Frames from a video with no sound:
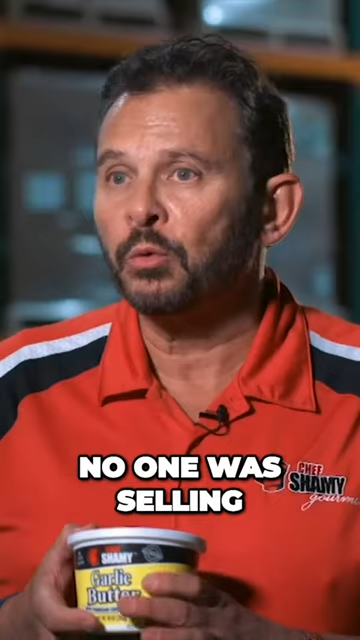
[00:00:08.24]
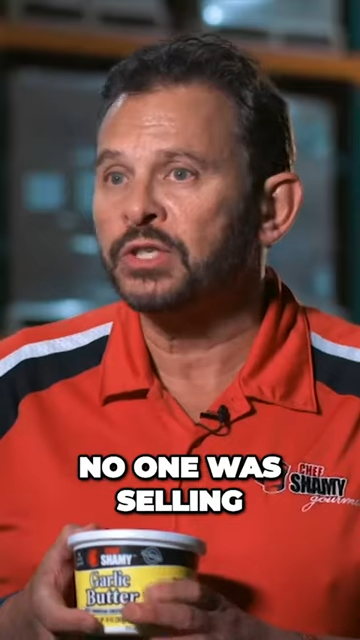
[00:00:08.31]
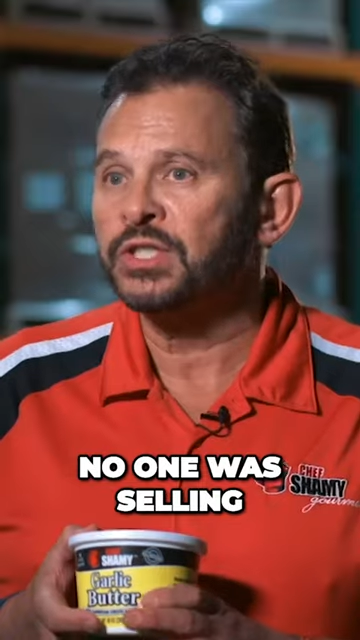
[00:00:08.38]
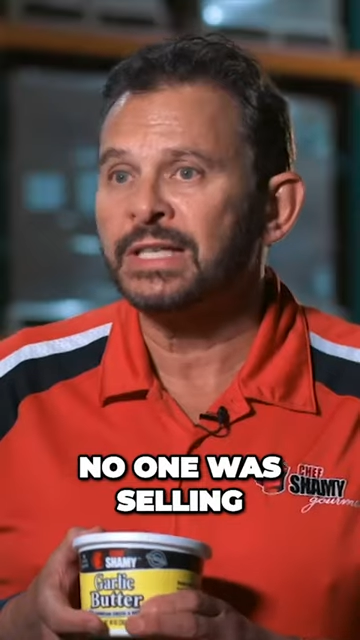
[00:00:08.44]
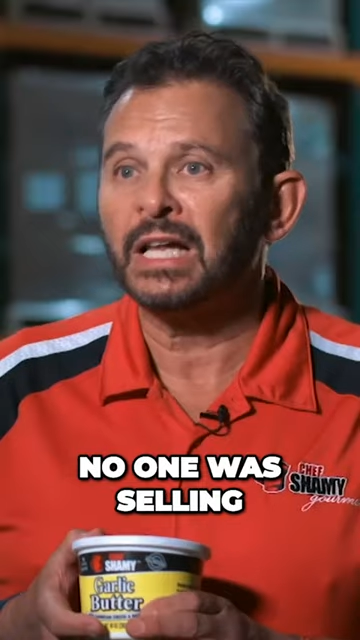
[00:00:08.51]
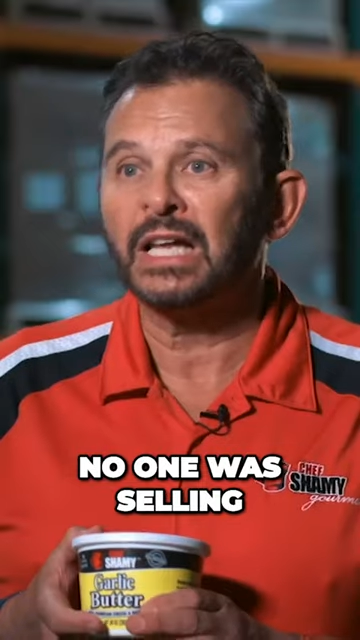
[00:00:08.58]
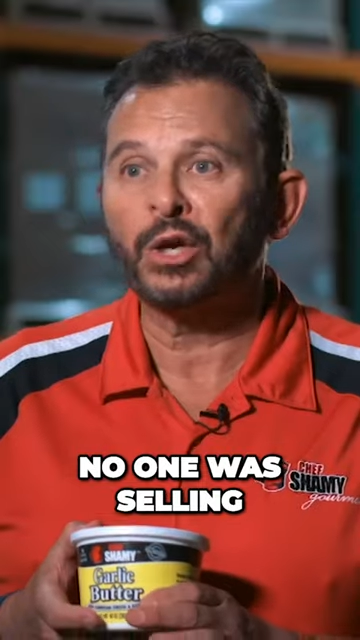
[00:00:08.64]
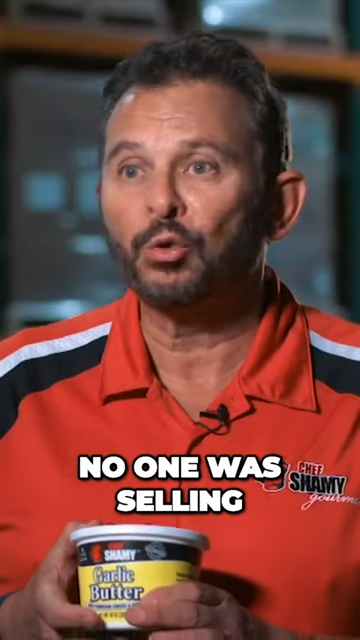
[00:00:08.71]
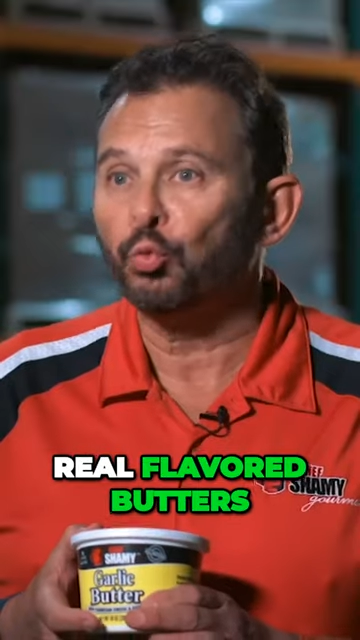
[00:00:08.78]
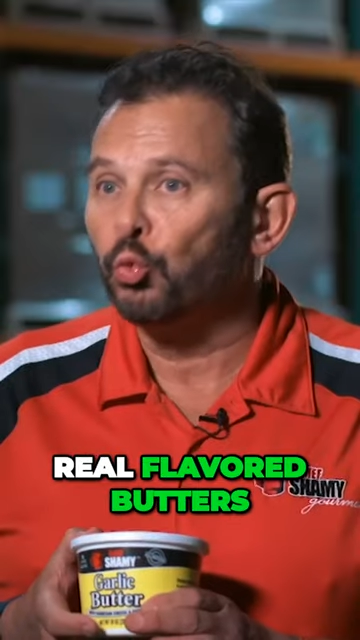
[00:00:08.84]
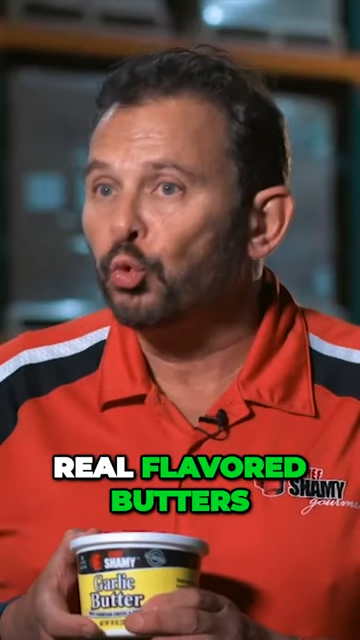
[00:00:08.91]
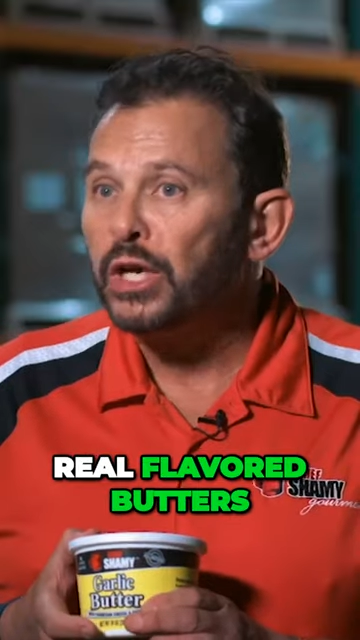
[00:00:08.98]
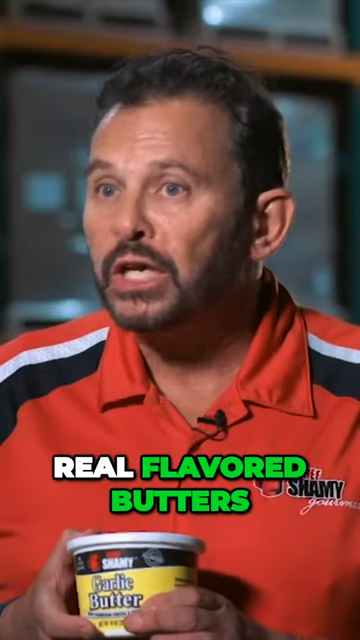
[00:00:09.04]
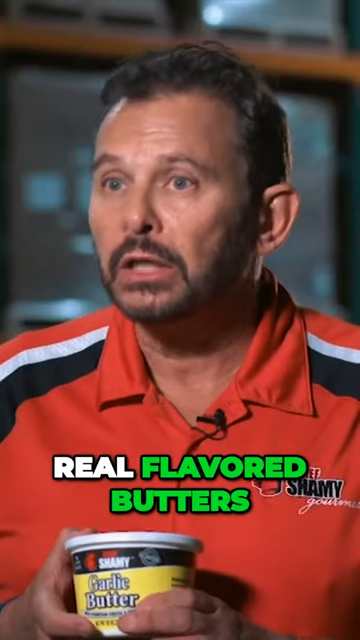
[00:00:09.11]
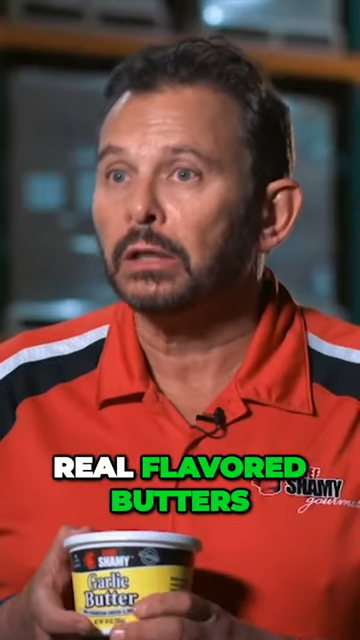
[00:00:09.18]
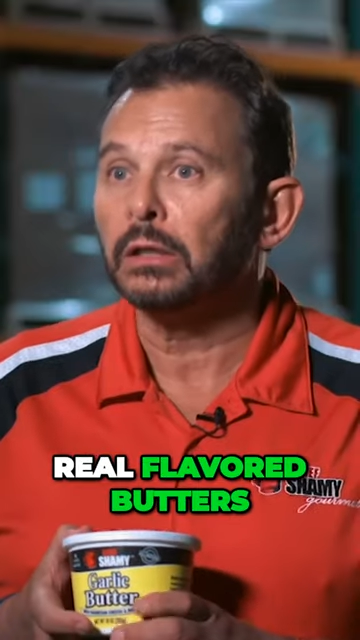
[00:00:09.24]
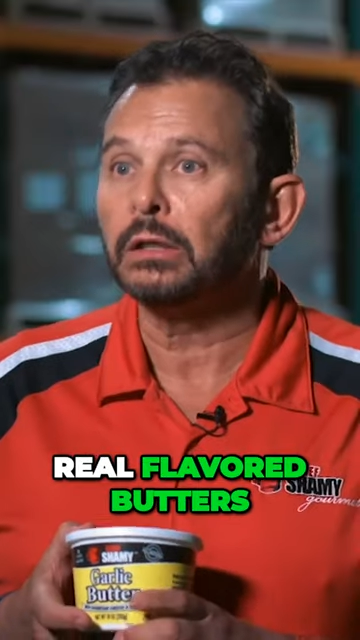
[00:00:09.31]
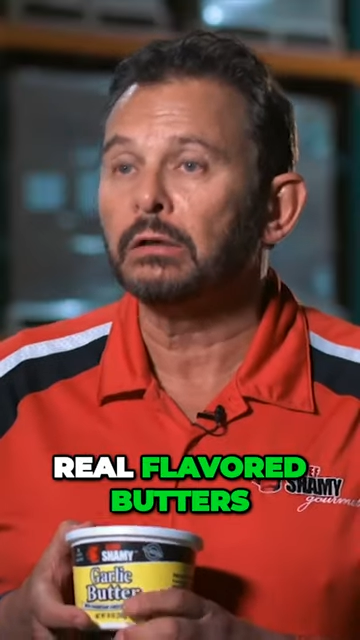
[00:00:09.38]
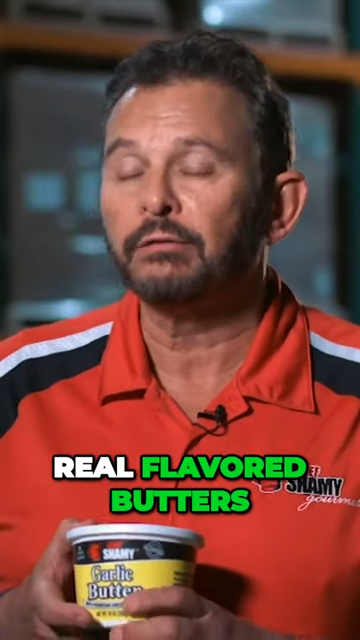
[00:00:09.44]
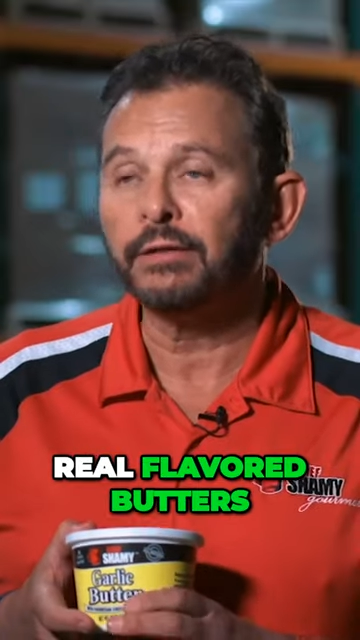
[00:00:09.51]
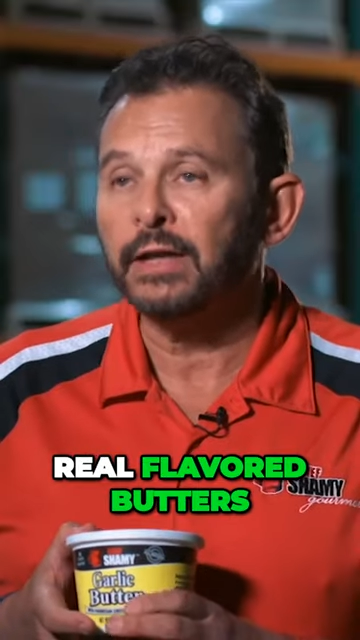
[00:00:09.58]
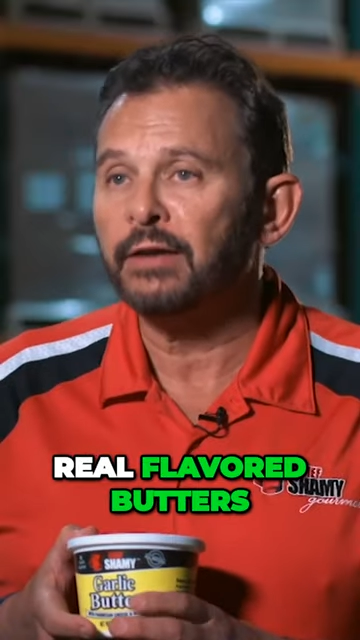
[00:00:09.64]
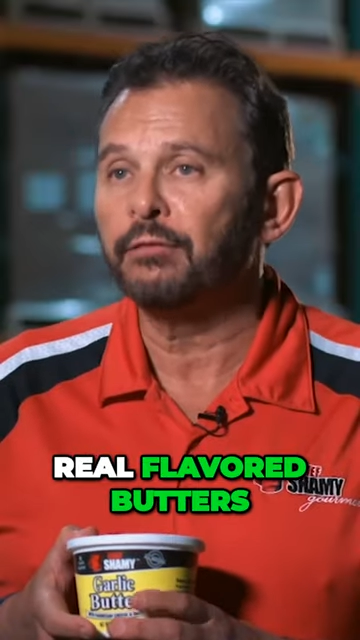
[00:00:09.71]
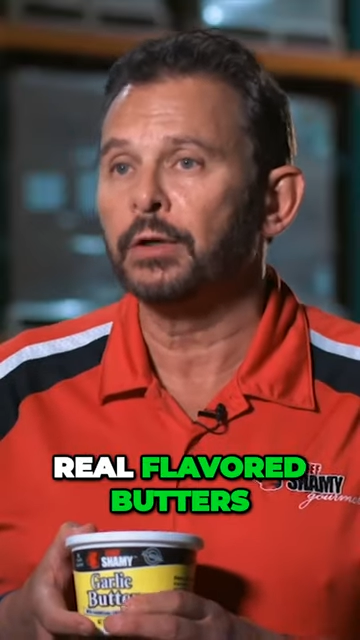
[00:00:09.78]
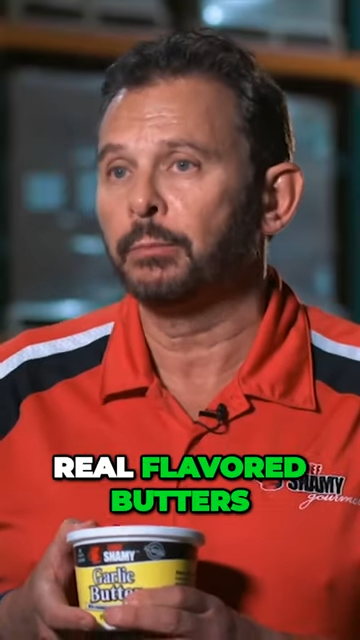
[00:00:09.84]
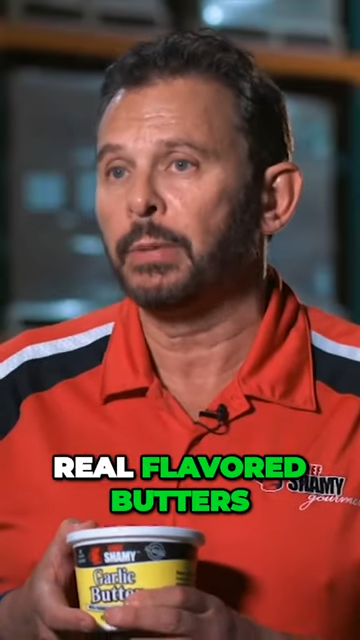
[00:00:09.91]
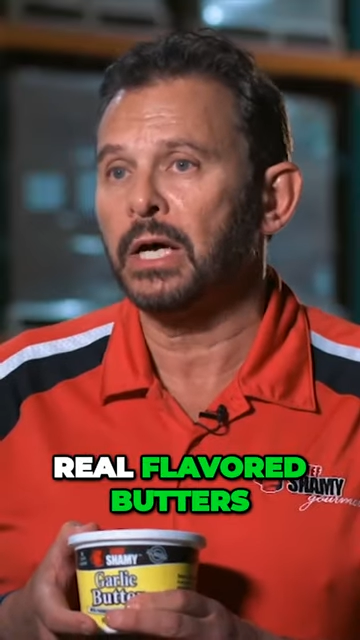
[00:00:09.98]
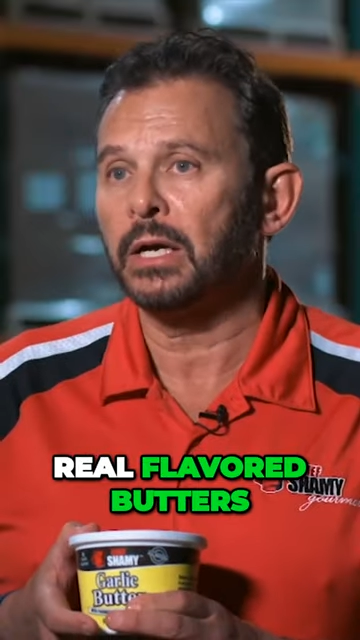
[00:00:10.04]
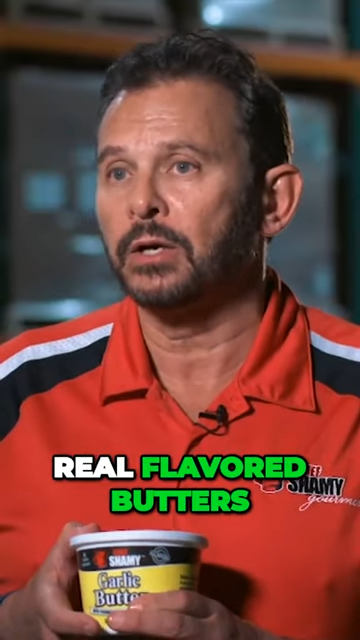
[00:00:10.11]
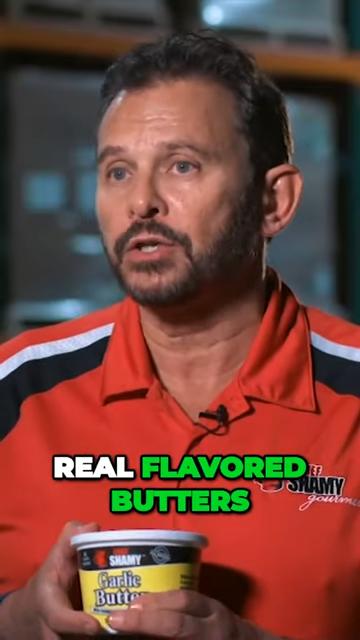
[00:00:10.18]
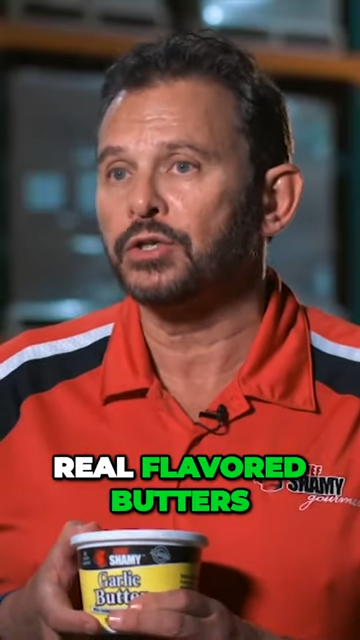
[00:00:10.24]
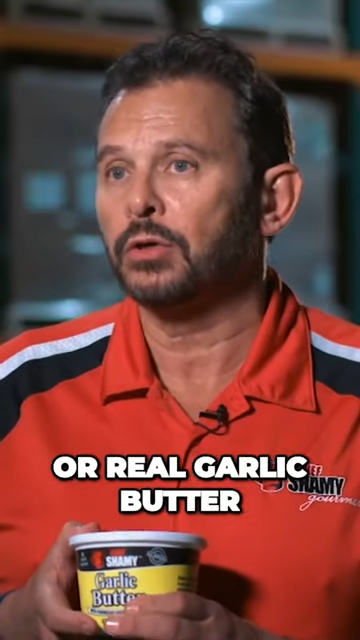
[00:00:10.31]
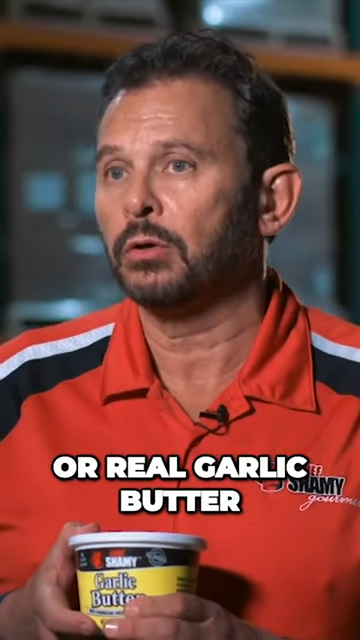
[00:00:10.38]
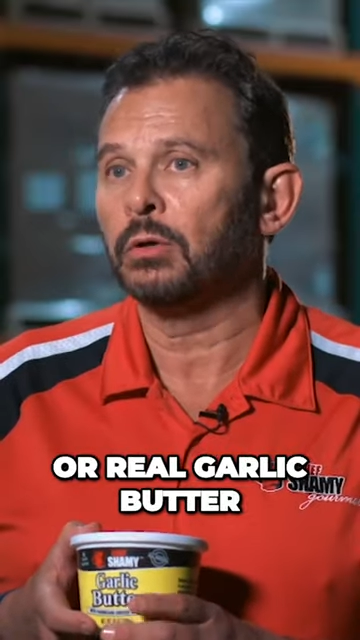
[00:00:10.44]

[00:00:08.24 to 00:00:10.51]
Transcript: was selling real flavored butters